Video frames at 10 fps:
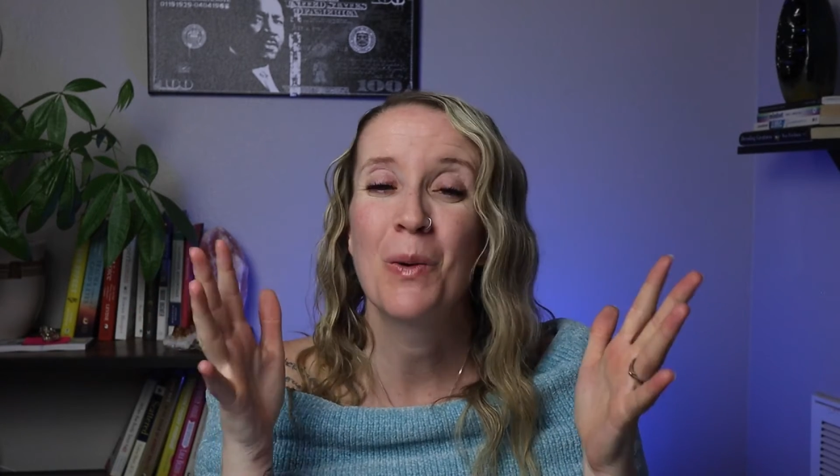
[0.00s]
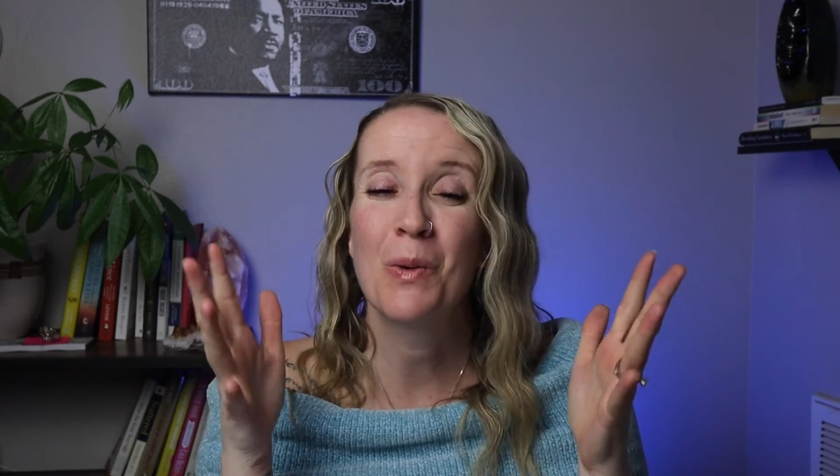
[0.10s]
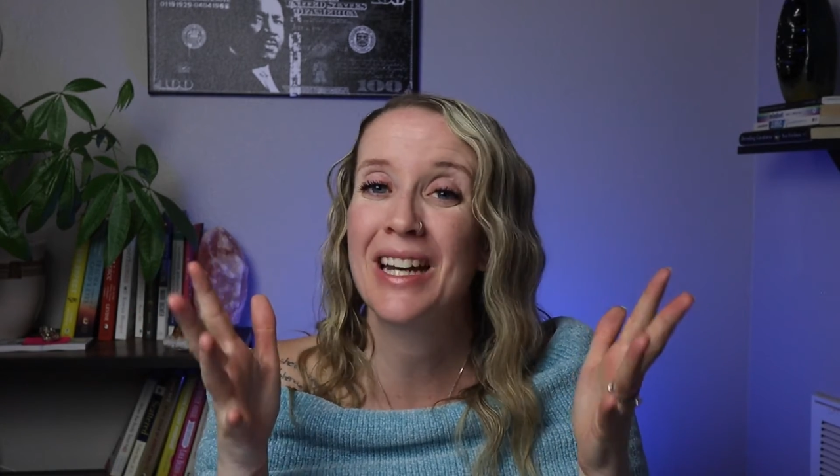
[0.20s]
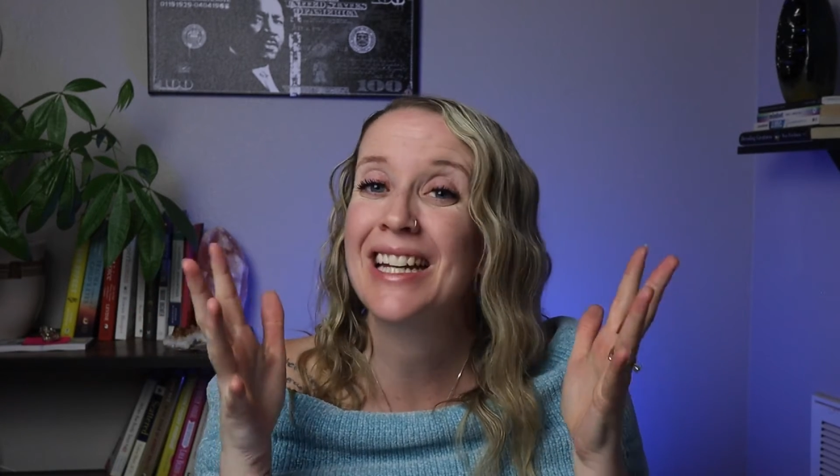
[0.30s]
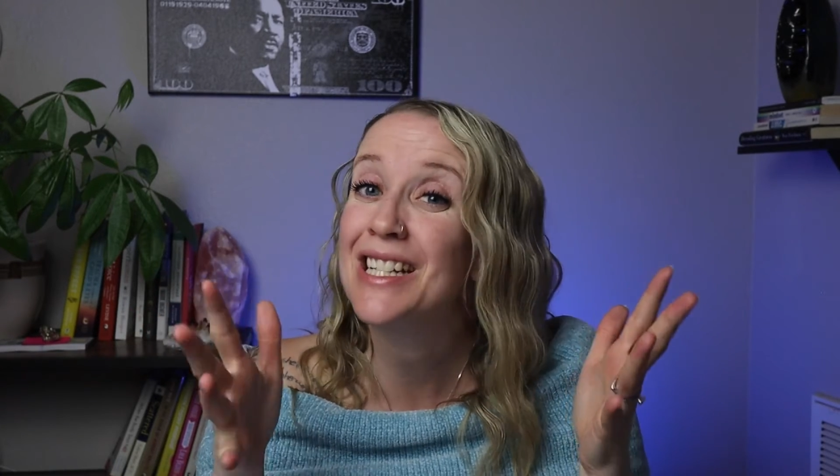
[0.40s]

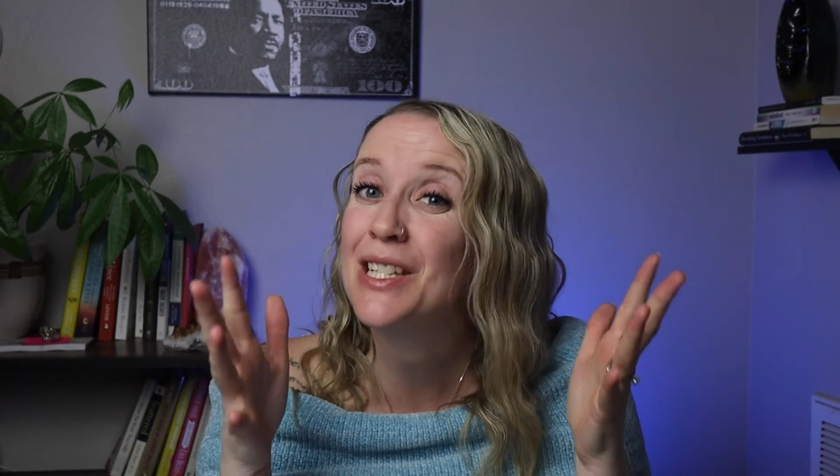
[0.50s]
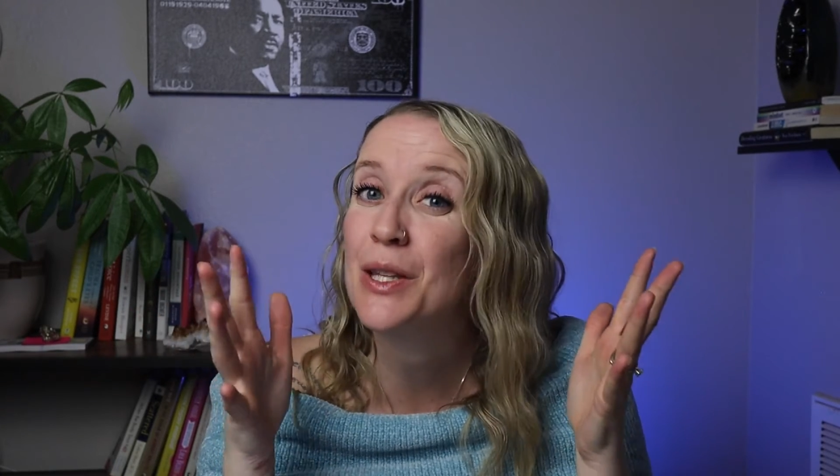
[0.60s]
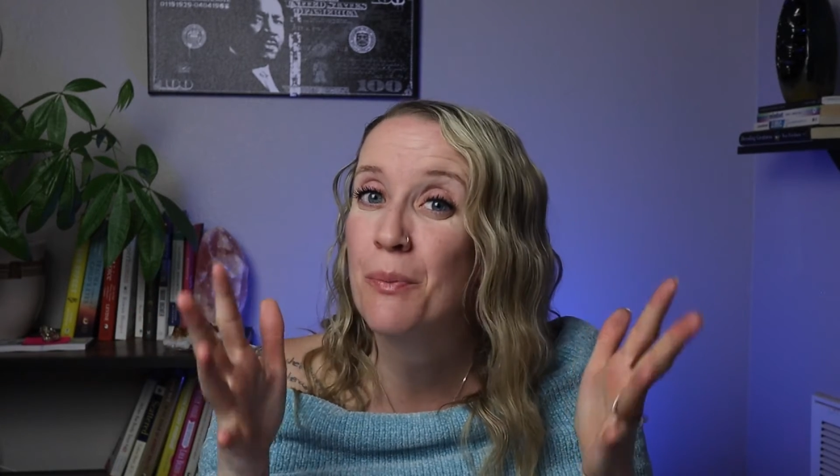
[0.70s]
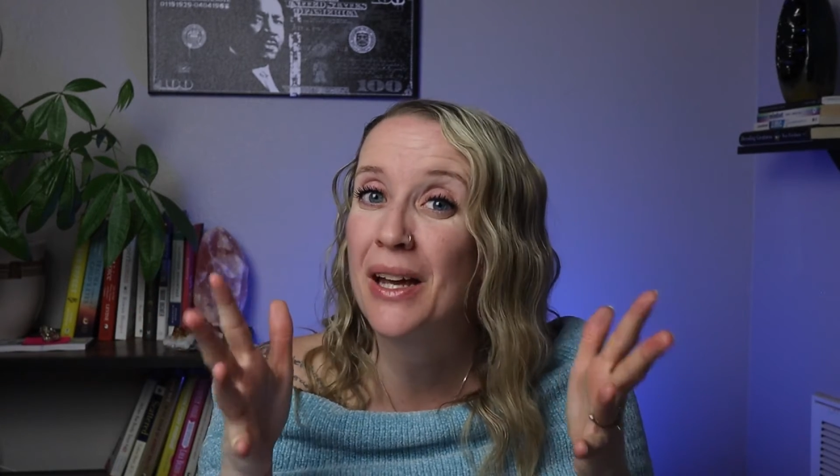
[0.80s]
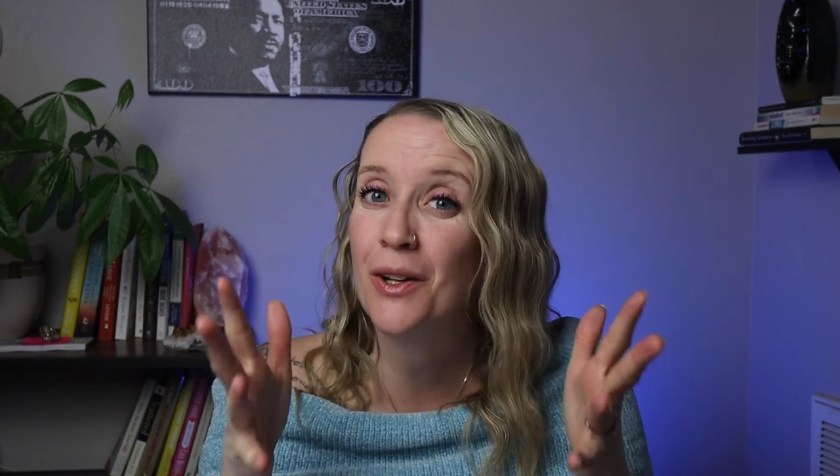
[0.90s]
What is
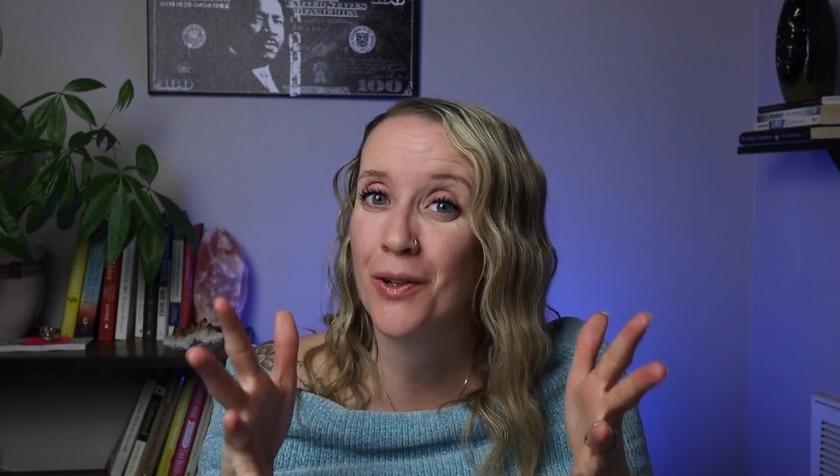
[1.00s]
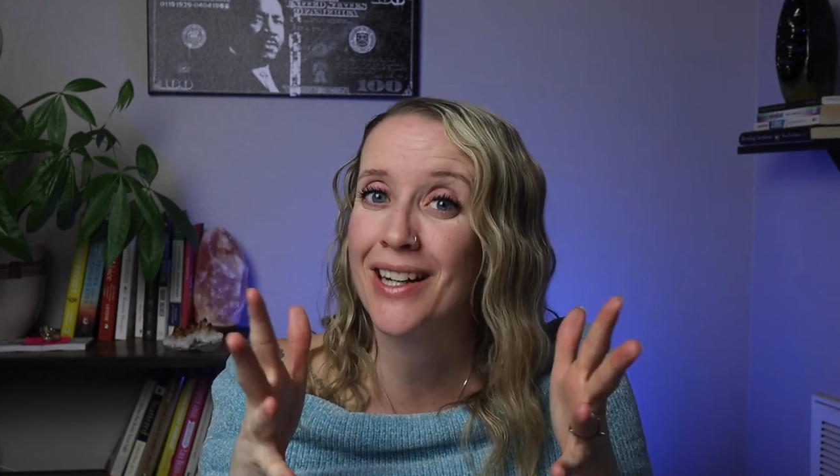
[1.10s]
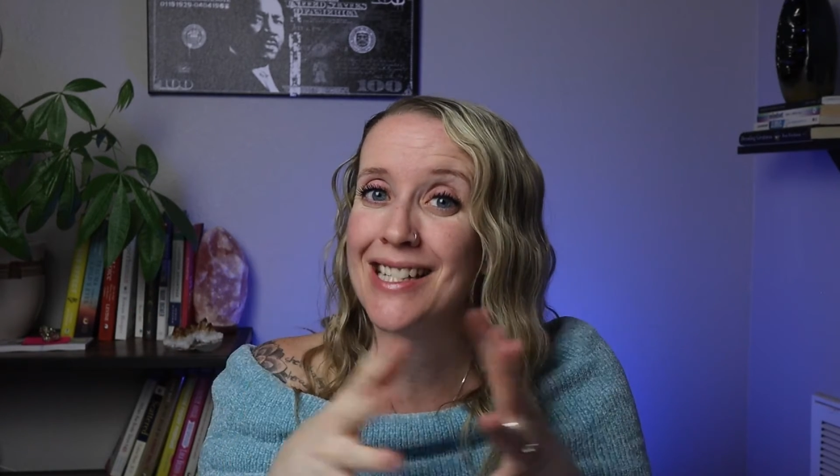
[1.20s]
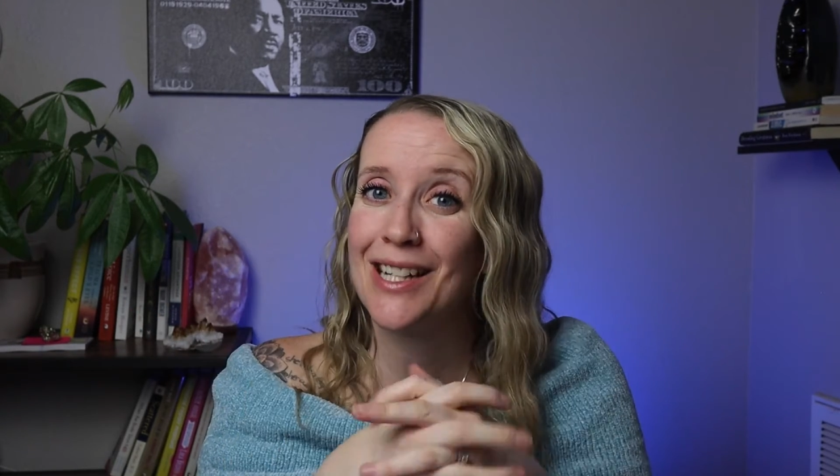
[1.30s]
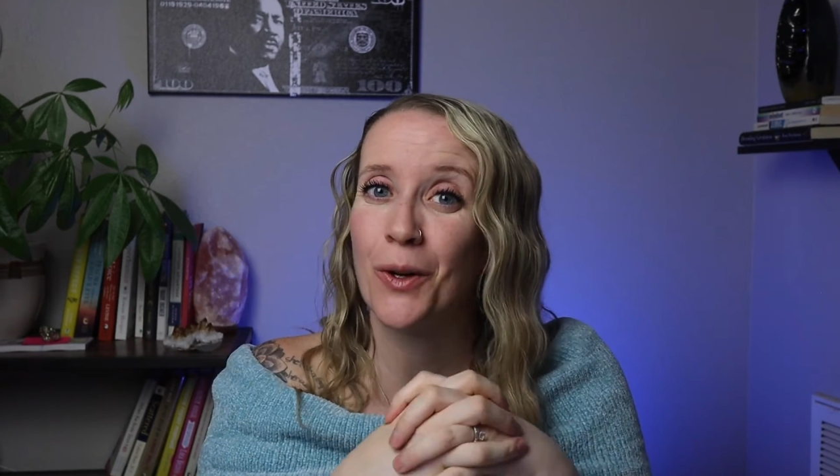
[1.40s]
the big crazy